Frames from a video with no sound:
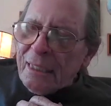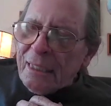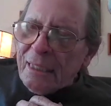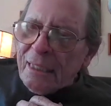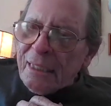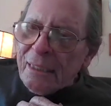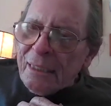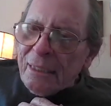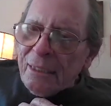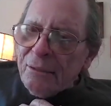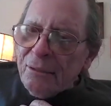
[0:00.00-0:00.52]

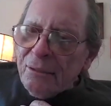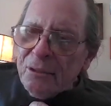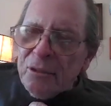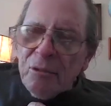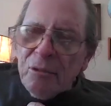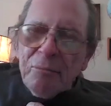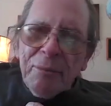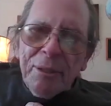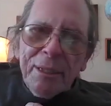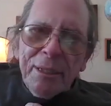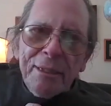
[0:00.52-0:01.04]
I
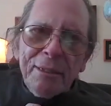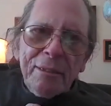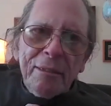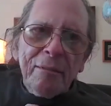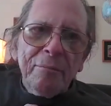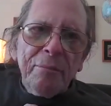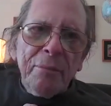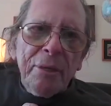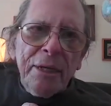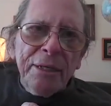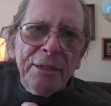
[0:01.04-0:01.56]
also met
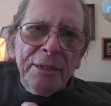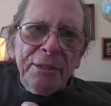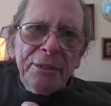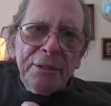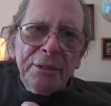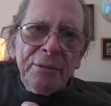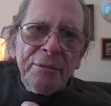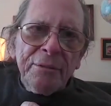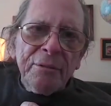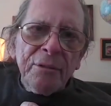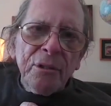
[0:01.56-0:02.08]
a
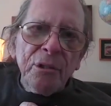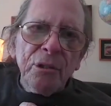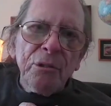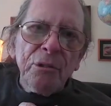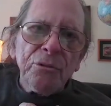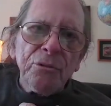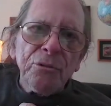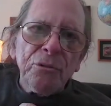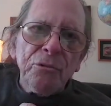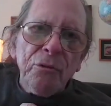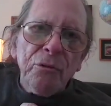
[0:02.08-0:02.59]
miner who
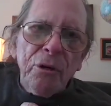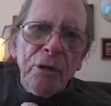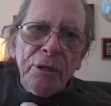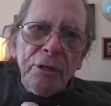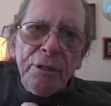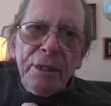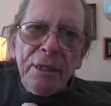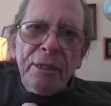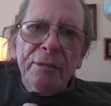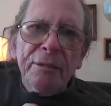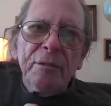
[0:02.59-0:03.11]
was
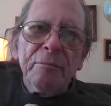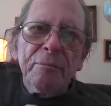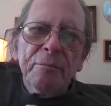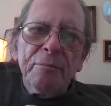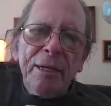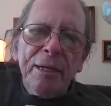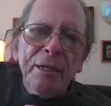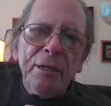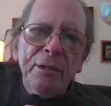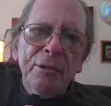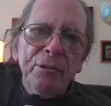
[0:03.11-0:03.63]
walking on a
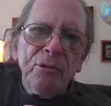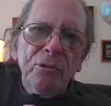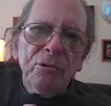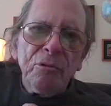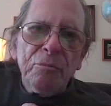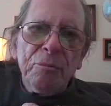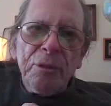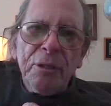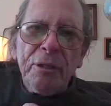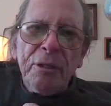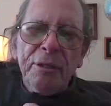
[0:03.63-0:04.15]
back
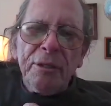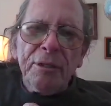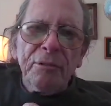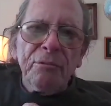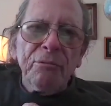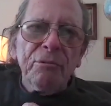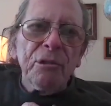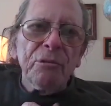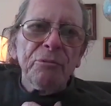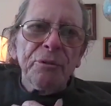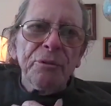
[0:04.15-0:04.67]
road
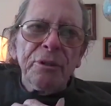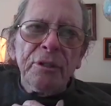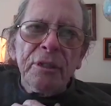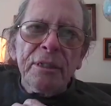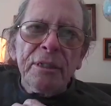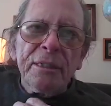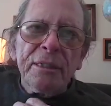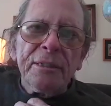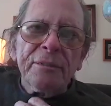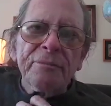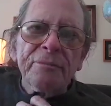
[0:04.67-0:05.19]
behind where
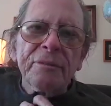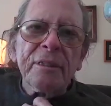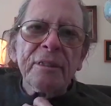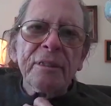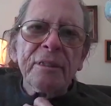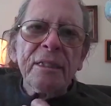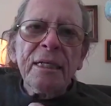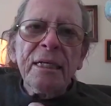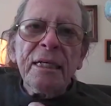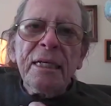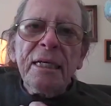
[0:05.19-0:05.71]
lived,
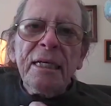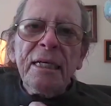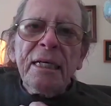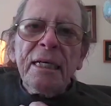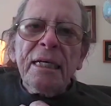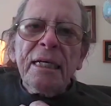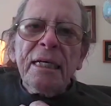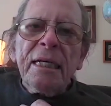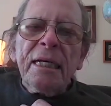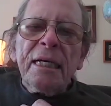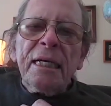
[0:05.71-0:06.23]

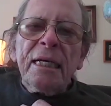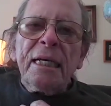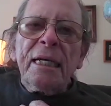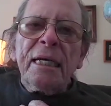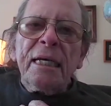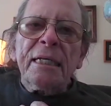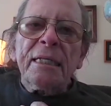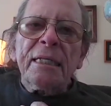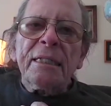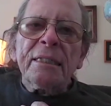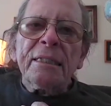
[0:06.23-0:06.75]

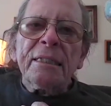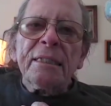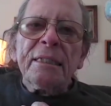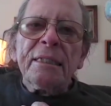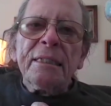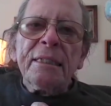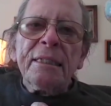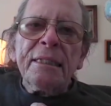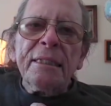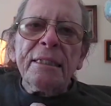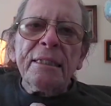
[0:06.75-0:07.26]
and
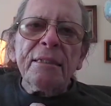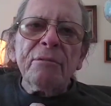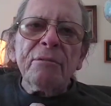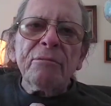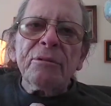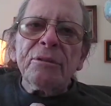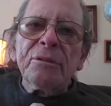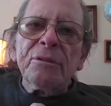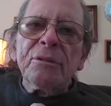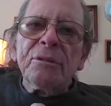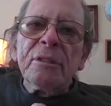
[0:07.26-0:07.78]
he
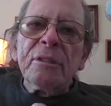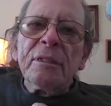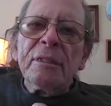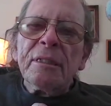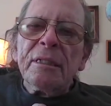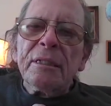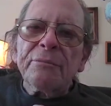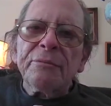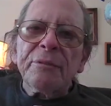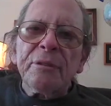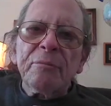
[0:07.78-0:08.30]
was
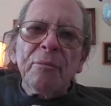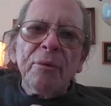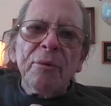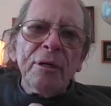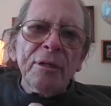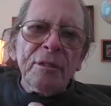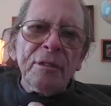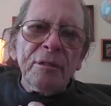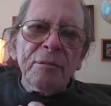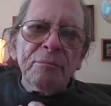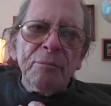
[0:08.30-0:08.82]
a
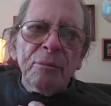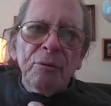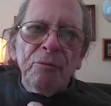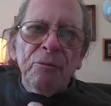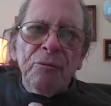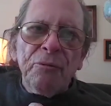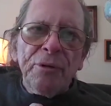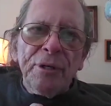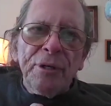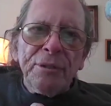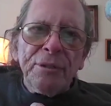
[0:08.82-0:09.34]
remarkable
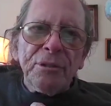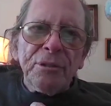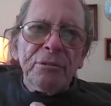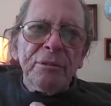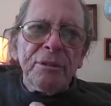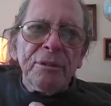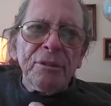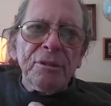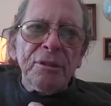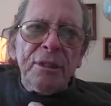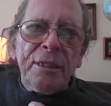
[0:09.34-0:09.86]
friend to
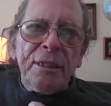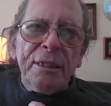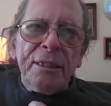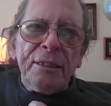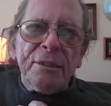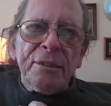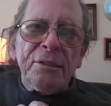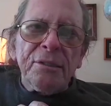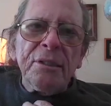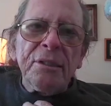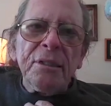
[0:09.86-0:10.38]
us
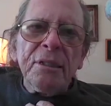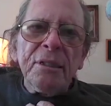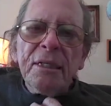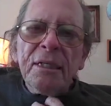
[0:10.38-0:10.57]
kids.